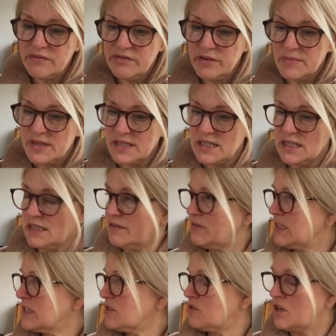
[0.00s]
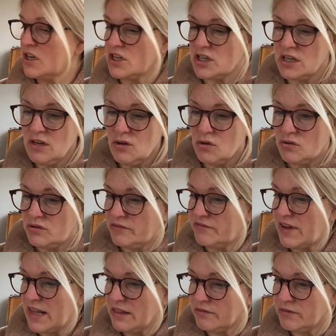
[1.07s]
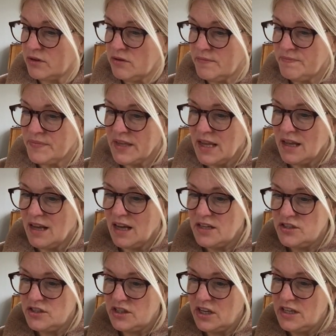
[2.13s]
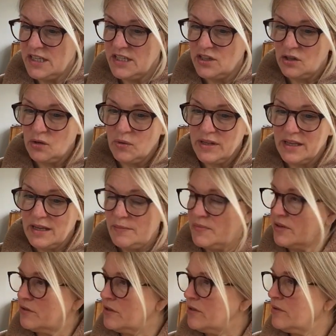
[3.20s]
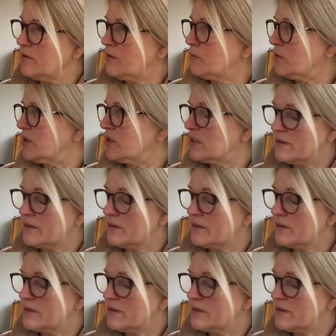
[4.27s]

from the city of destruction called Faithful and journeyed on with him through the wood.